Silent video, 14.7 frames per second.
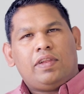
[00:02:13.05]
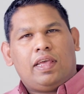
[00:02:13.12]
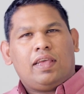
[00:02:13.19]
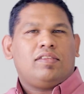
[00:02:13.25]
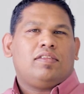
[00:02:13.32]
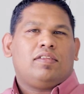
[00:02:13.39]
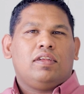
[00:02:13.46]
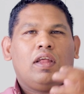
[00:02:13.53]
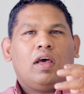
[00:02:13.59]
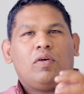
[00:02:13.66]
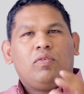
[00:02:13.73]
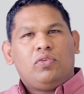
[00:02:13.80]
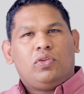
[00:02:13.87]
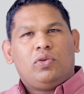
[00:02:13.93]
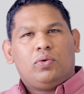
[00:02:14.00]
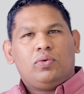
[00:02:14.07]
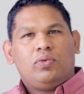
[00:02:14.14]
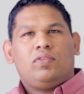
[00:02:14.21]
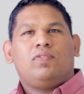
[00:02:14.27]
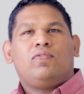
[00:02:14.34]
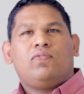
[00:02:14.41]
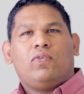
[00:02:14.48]
text now
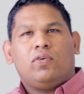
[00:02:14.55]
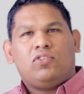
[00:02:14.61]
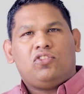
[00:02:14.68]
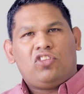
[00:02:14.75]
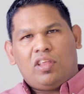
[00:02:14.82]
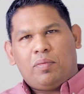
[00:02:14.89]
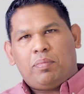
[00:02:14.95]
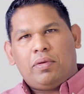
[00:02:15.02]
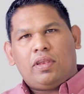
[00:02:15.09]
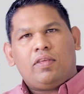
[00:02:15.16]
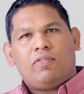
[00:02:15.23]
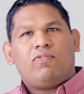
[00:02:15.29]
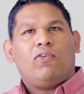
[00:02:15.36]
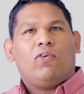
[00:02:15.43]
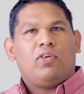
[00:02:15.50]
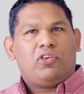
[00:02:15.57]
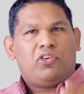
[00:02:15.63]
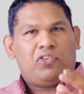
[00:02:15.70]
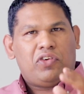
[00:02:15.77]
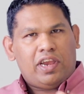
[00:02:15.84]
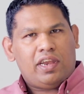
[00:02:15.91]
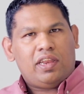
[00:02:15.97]
used for GPT-4
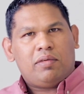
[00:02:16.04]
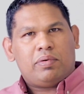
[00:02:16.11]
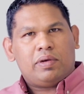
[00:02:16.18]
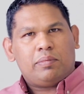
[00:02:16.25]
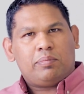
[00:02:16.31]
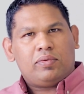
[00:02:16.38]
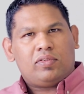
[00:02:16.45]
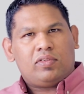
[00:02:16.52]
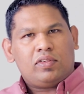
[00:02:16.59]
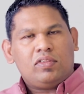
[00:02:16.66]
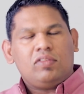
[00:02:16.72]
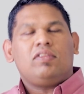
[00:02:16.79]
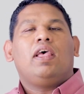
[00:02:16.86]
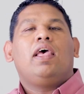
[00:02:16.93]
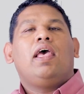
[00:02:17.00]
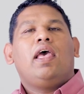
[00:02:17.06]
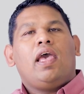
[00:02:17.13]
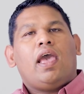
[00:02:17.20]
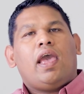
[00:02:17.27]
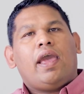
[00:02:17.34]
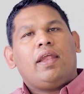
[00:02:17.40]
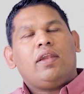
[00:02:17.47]
training purposes?
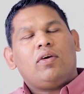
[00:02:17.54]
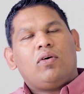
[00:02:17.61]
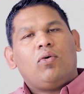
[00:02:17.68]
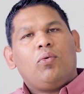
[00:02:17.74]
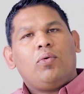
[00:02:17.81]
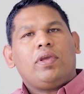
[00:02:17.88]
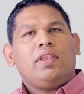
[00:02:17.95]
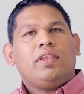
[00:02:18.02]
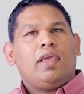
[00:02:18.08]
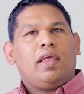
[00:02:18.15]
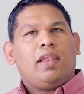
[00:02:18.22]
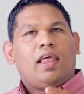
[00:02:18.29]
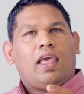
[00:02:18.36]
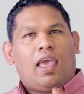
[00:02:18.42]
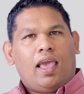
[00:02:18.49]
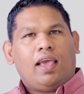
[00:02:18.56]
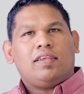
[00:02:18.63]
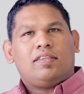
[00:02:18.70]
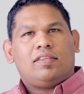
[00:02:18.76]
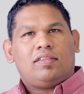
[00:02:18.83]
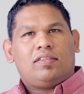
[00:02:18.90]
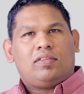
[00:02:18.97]
And who can gain
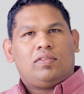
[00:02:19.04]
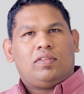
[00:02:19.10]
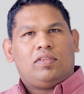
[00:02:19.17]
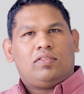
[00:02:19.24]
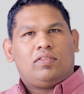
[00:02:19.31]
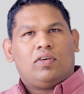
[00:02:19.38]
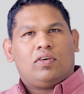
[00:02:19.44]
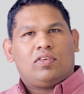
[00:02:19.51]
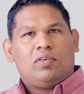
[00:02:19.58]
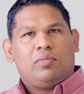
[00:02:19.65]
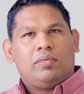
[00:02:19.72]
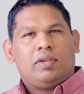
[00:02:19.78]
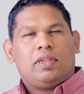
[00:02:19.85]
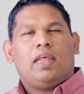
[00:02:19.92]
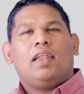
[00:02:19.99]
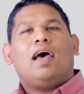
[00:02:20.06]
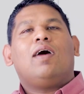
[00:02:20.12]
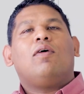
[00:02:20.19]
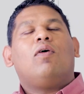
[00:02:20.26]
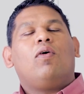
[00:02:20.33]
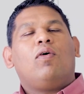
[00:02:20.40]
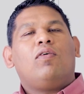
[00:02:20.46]
access to this document and
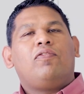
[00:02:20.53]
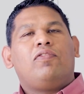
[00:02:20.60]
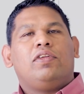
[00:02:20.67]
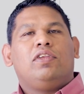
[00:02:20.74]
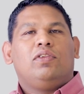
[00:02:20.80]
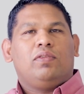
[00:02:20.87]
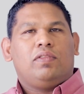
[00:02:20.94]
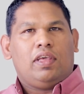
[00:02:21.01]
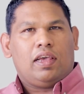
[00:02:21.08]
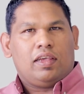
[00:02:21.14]
how often do they